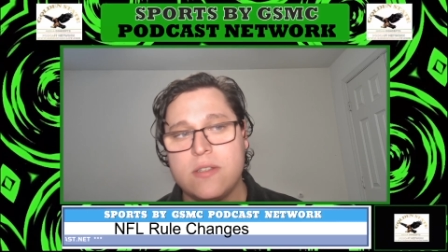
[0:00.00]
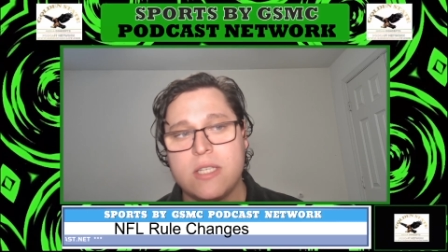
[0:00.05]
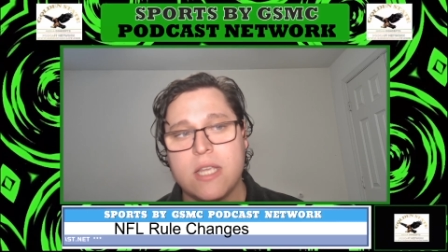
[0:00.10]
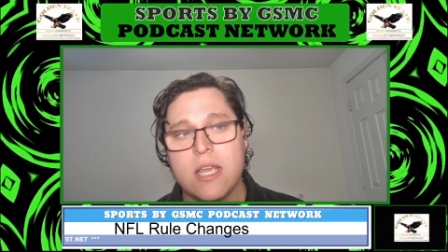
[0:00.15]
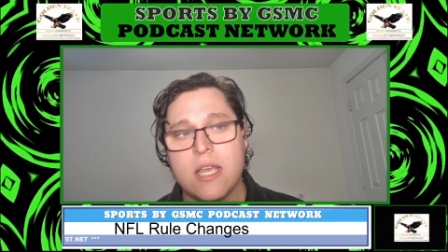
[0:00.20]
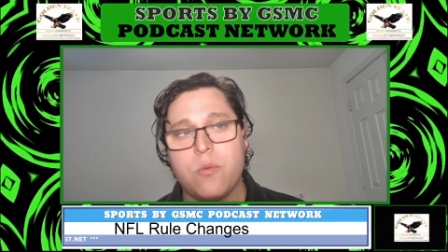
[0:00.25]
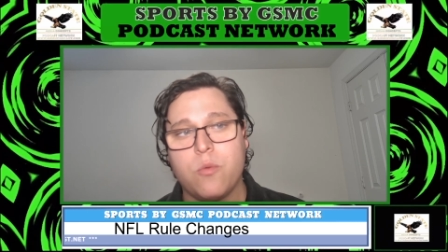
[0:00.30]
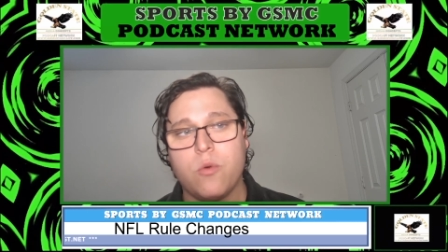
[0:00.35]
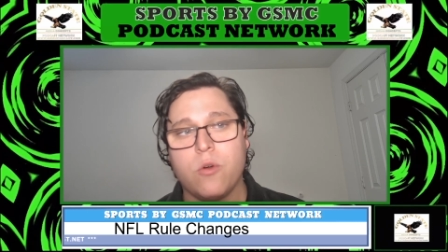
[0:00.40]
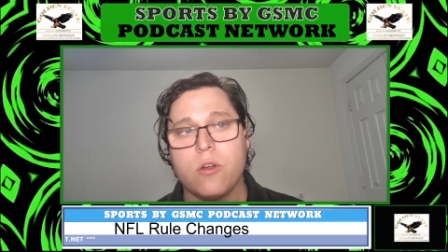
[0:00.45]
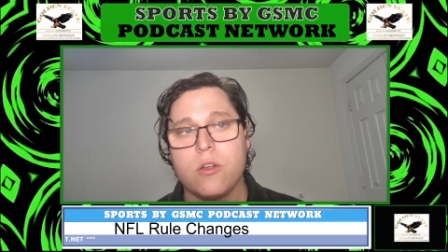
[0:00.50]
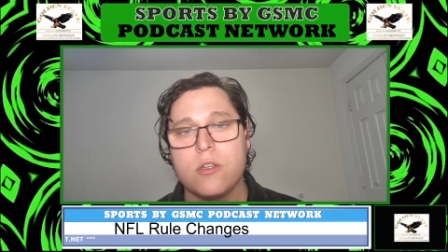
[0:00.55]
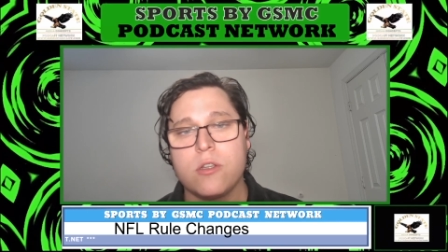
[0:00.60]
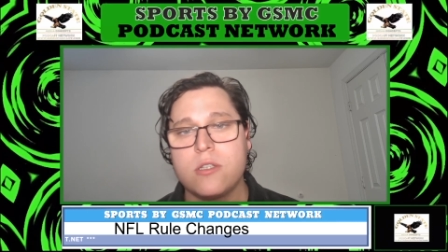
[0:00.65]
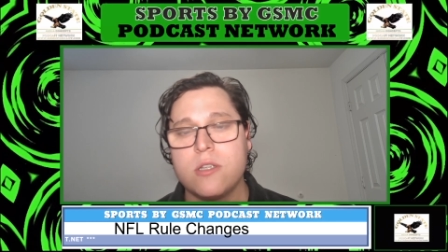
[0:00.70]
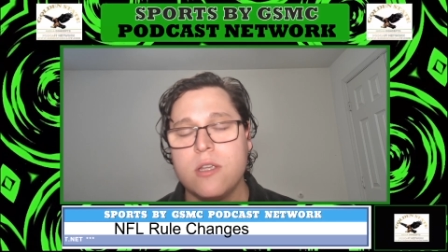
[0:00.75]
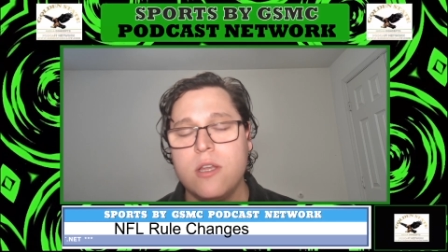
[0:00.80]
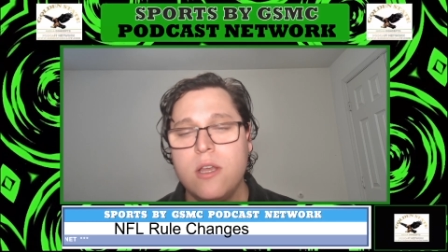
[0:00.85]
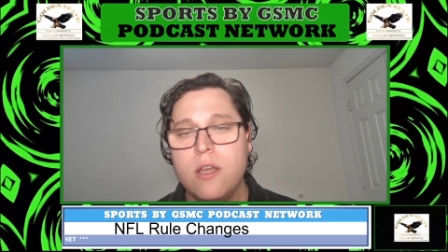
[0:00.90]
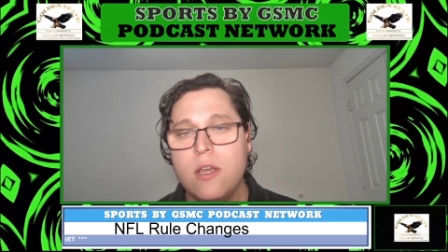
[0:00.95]
get
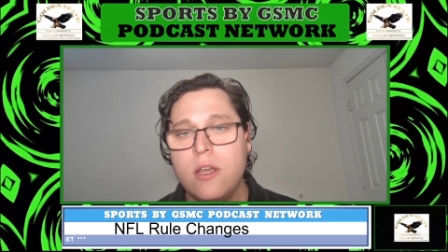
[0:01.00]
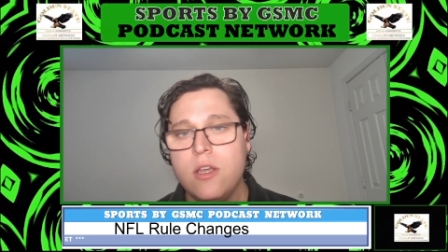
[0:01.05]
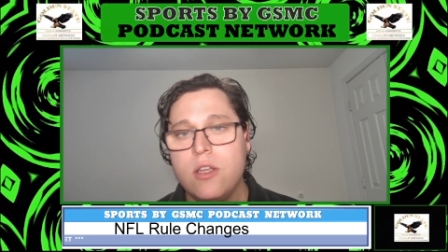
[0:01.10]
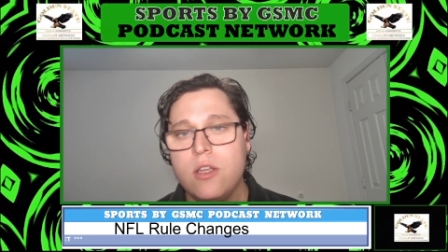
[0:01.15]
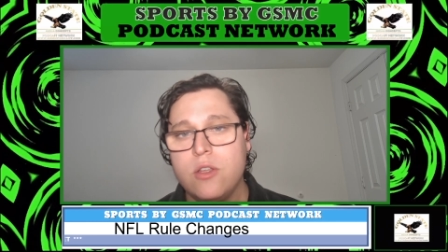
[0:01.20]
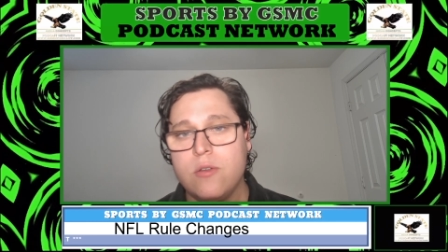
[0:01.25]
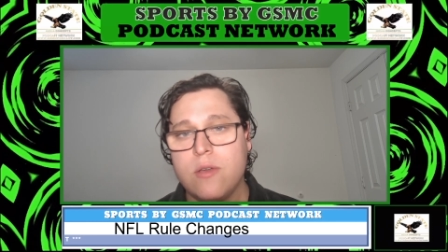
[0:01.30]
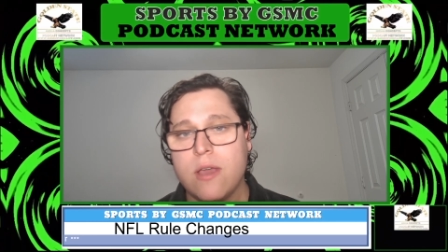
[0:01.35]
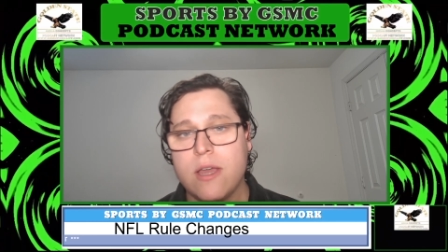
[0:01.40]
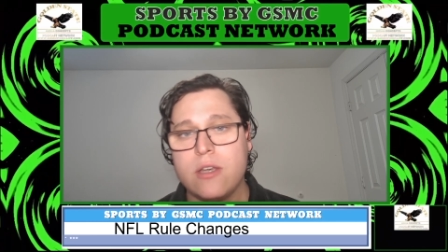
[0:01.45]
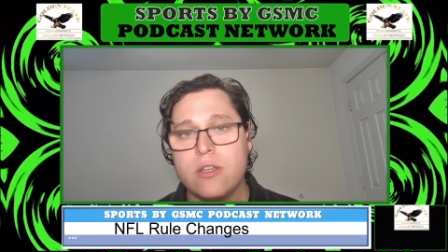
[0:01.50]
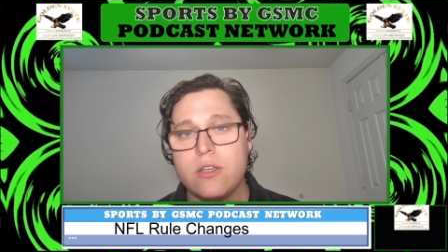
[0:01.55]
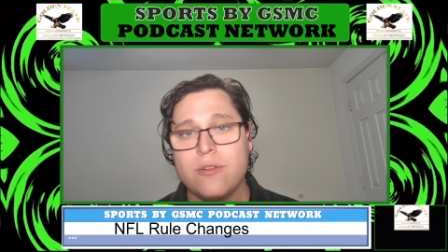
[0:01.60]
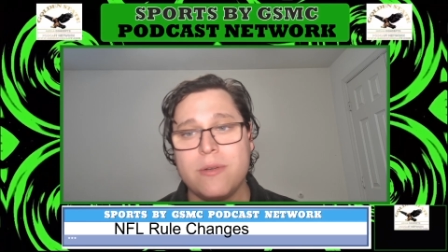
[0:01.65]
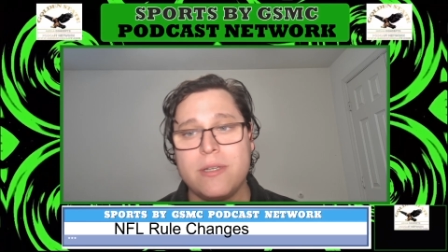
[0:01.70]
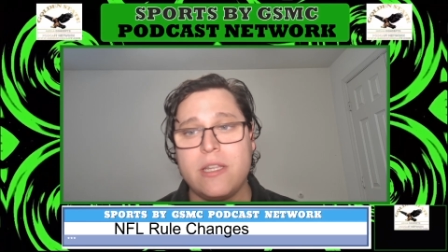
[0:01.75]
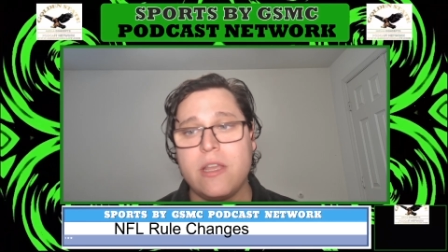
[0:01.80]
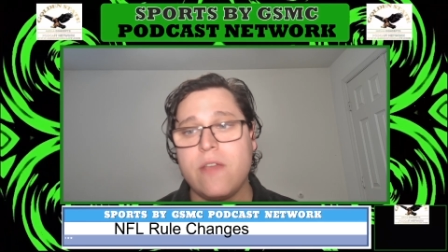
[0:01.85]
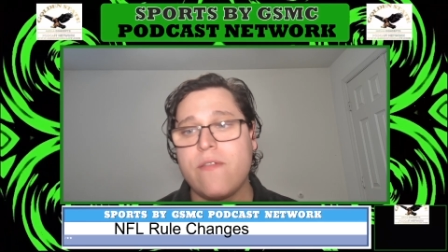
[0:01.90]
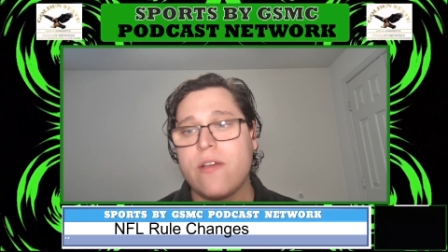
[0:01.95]
worse. You get into a
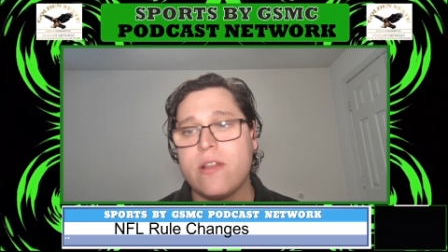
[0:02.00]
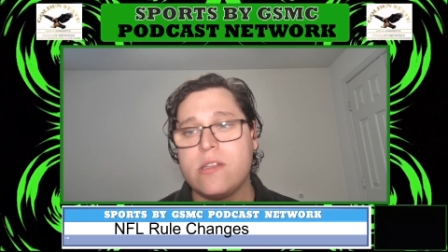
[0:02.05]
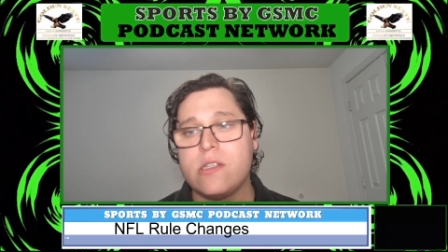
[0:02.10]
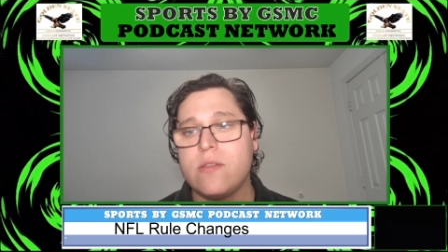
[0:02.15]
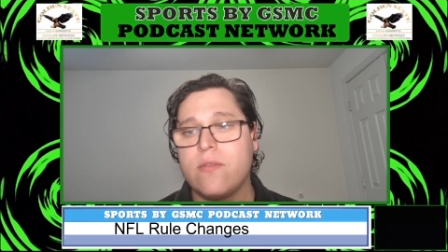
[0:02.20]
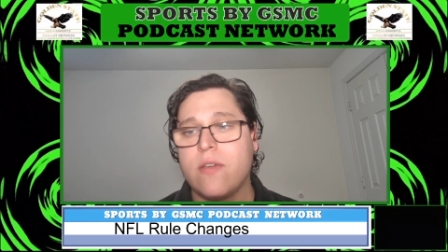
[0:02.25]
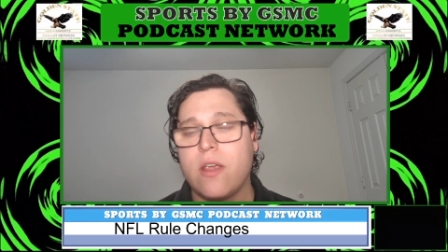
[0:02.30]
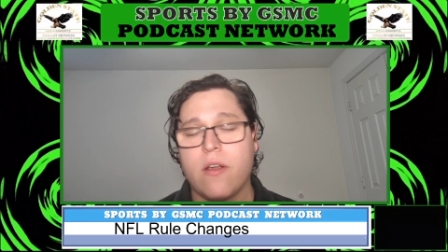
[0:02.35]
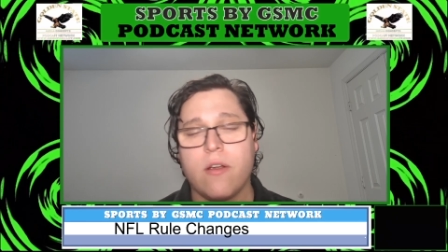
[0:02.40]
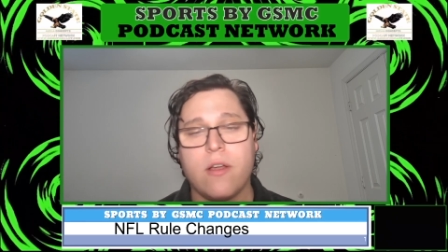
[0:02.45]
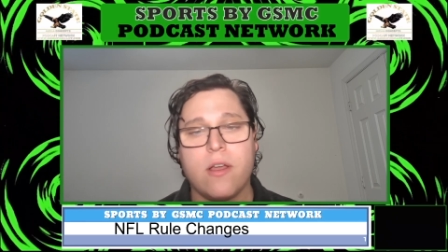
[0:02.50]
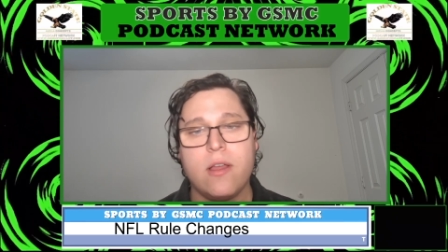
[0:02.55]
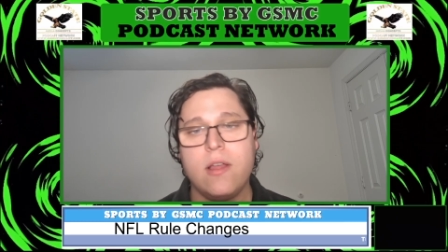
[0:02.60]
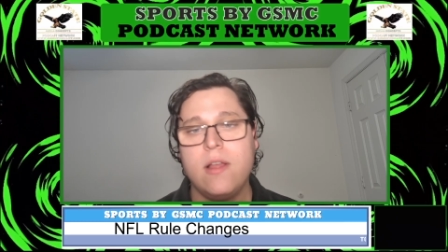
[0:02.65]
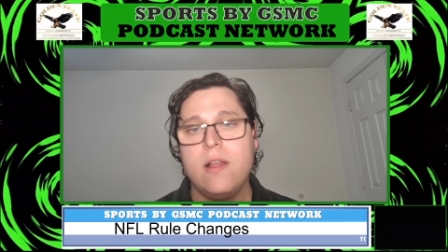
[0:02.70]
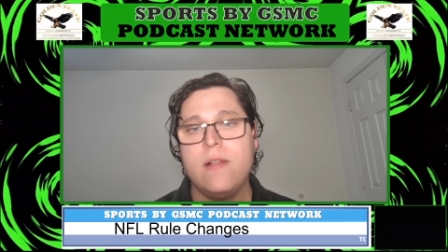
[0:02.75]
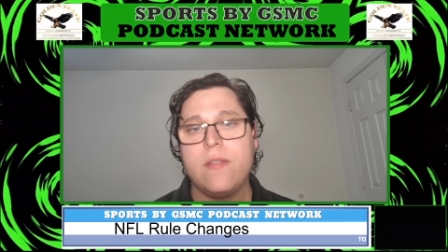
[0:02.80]
defensive era,